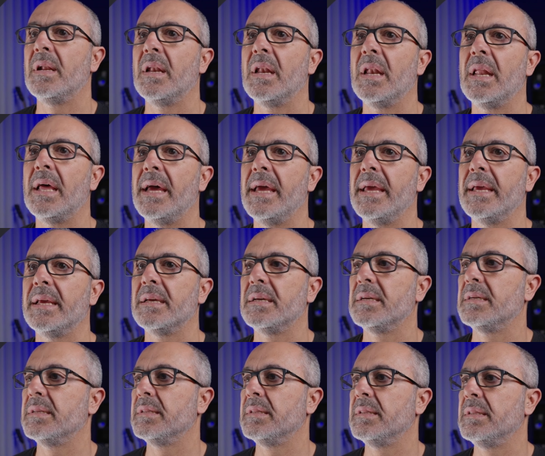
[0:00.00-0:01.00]
like
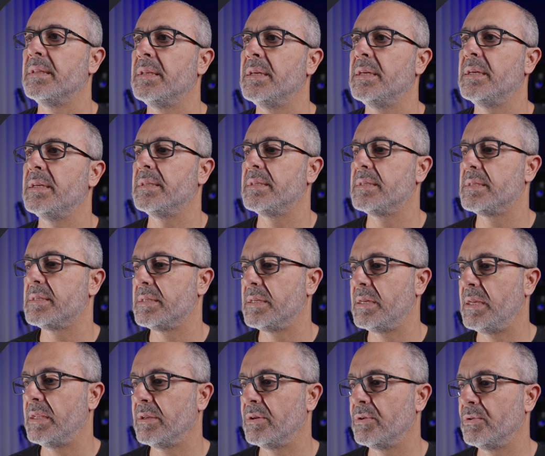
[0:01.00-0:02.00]
this
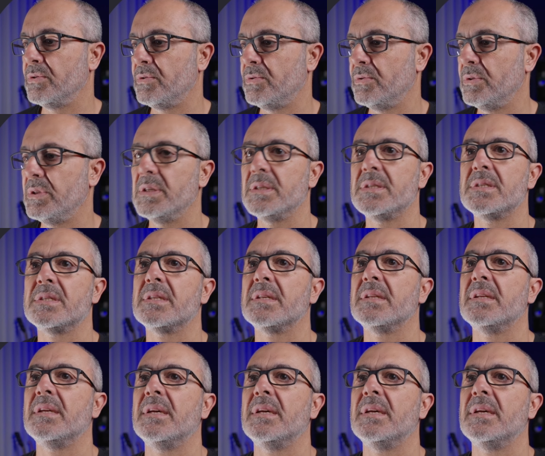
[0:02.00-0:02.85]
and go to this